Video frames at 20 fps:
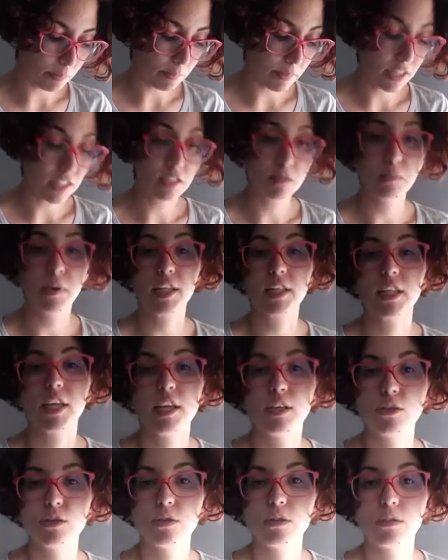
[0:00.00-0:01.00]
my
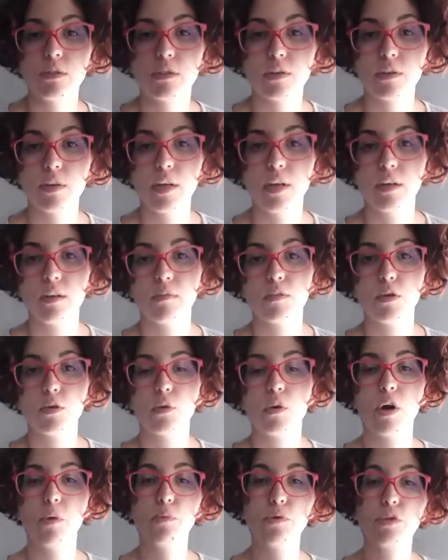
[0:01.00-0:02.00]
expectations, okay?
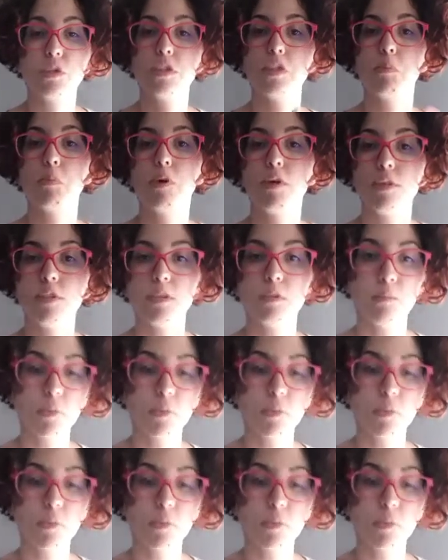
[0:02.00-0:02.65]
I was disappointed